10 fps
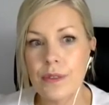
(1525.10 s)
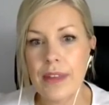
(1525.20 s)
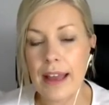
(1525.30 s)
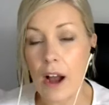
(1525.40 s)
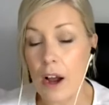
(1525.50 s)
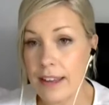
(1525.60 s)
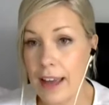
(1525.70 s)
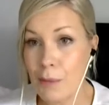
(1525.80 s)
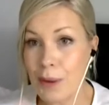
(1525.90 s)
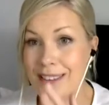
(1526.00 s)
uh, uh,
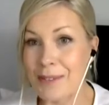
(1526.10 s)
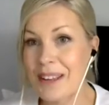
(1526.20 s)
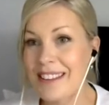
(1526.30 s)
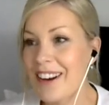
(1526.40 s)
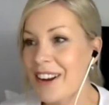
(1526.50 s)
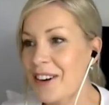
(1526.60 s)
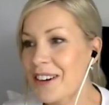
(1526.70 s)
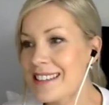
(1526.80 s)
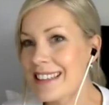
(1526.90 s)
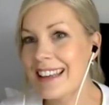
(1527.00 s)
yeah, with with
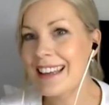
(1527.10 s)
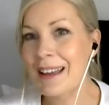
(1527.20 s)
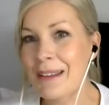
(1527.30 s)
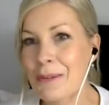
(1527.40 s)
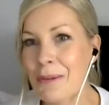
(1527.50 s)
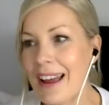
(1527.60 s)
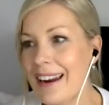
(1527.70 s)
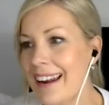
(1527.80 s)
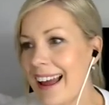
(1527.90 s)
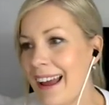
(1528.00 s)
IRC as
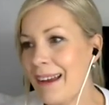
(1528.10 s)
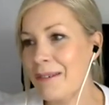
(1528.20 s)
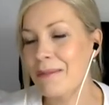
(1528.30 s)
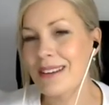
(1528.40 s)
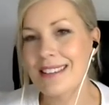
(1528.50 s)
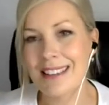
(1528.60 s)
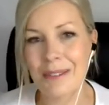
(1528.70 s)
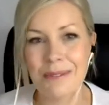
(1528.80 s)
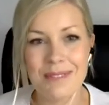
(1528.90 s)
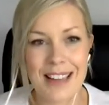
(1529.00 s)
well. Um, I sort
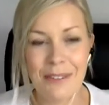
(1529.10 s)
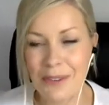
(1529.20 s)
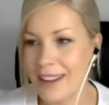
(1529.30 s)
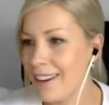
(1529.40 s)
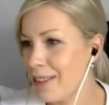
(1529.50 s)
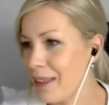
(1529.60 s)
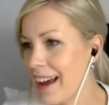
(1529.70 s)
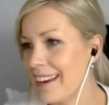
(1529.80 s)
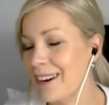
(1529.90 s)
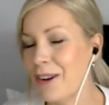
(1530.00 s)
of definitely on
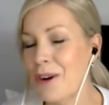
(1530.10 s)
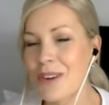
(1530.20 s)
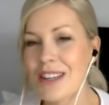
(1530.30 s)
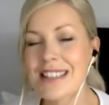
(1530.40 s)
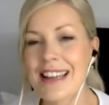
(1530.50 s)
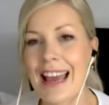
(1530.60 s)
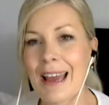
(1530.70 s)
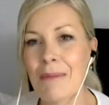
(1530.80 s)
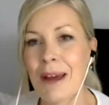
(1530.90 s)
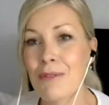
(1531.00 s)
that, love it.
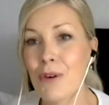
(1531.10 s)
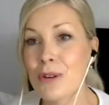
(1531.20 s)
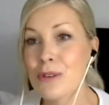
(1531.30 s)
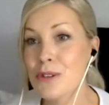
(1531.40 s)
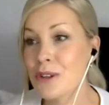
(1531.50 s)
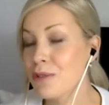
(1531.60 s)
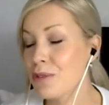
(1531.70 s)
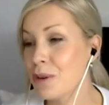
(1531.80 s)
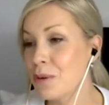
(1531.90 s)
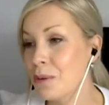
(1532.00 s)
Um, and I've also done a
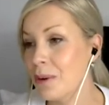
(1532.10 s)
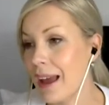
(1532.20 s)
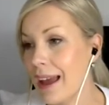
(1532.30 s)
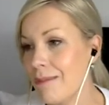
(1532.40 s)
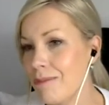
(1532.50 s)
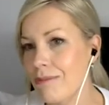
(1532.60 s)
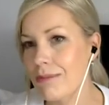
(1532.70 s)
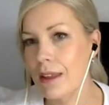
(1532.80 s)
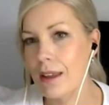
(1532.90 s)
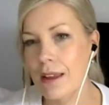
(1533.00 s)
few um,
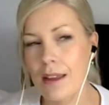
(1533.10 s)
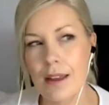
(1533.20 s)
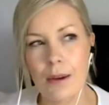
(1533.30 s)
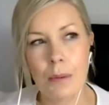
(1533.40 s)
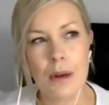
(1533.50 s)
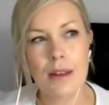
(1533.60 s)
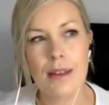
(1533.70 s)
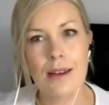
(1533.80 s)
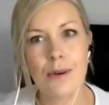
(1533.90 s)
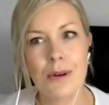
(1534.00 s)
what are
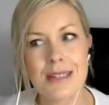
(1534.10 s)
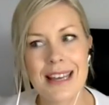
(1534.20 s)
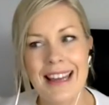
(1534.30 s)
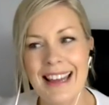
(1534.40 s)
they called?